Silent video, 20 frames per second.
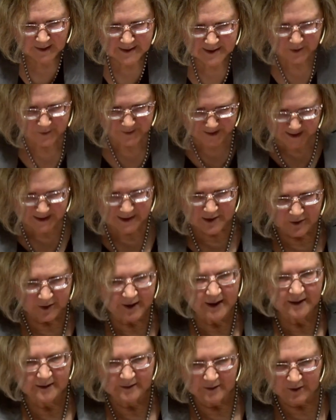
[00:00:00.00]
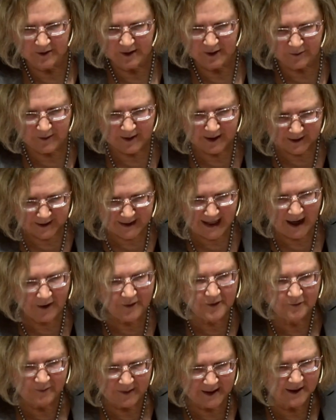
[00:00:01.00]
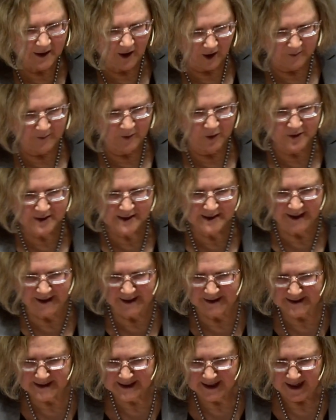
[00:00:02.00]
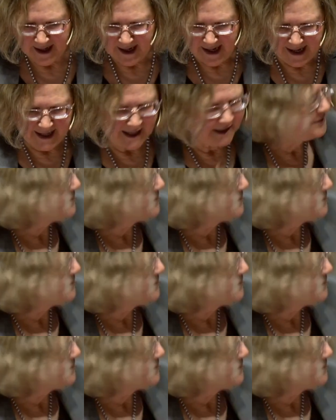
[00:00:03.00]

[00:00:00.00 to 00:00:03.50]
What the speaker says: So this is looking real. Now there have been a lot more studies, and